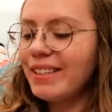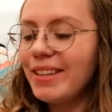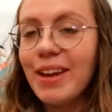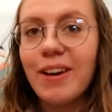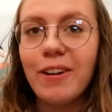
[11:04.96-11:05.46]

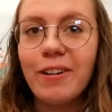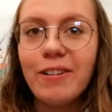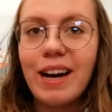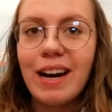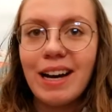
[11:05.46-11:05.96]

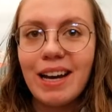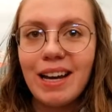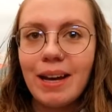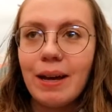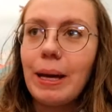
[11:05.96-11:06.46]
So
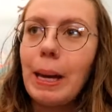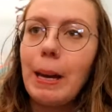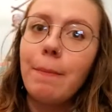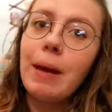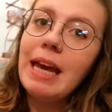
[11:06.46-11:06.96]
I
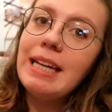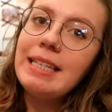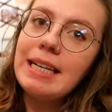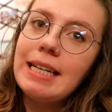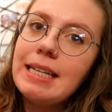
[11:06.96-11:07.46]

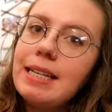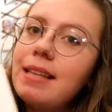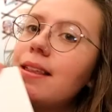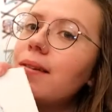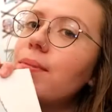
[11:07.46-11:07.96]
painted
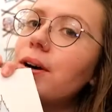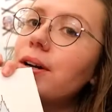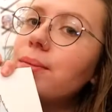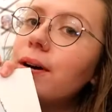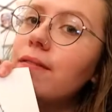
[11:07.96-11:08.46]
the
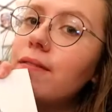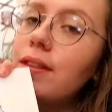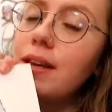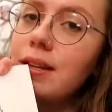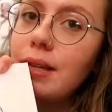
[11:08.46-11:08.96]
bottom of
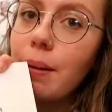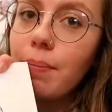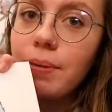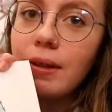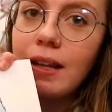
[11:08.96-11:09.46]
this
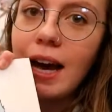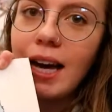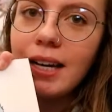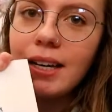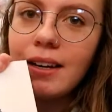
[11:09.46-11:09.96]

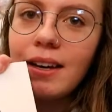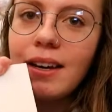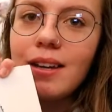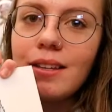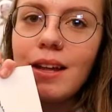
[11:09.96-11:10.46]
black
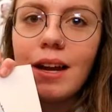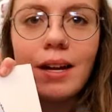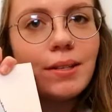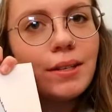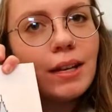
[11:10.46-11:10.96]
so
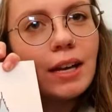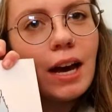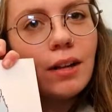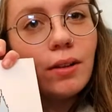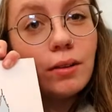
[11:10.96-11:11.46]
that it
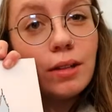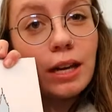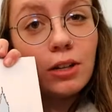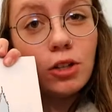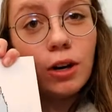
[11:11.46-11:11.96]
kind of looks
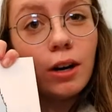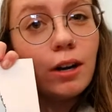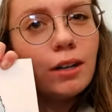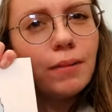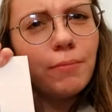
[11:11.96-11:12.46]
like chalk,